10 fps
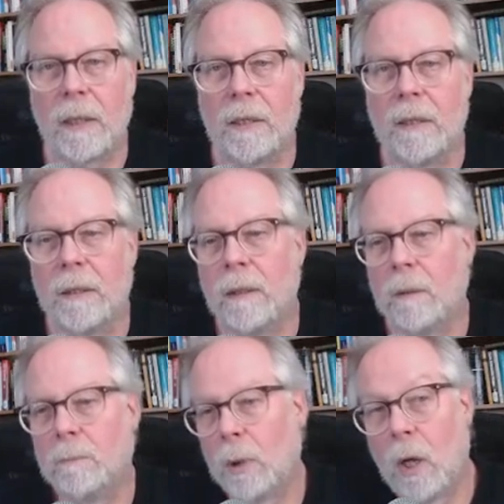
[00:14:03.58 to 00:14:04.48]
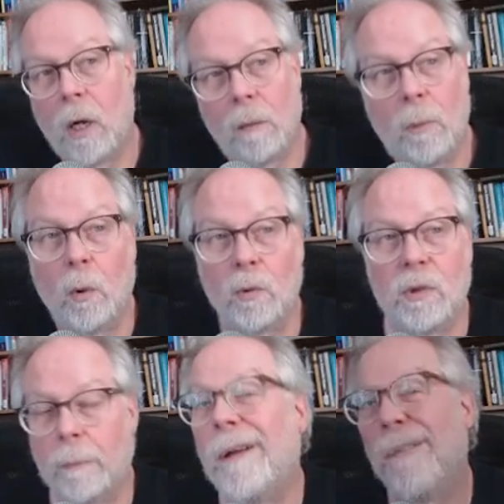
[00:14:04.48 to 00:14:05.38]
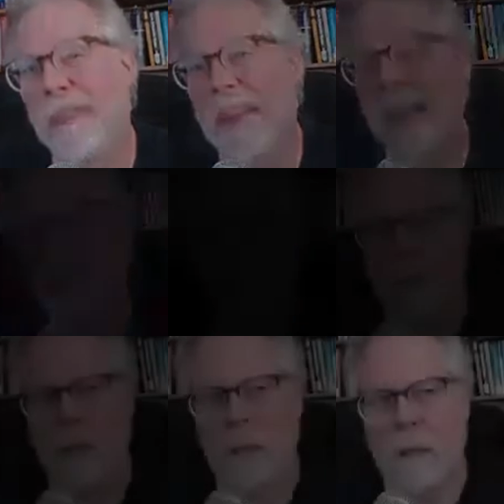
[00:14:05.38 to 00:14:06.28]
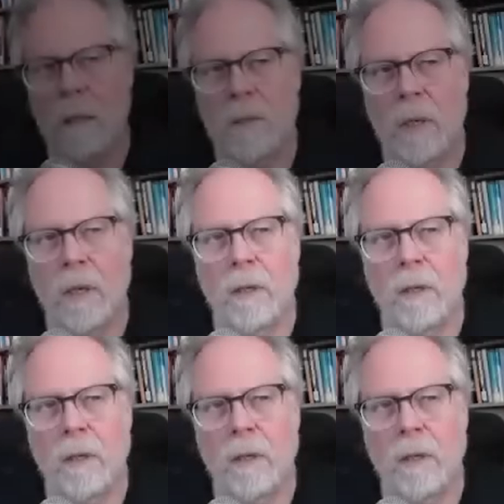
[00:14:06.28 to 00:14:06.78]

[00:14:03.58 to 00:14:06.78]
did a blog post about that. Here's another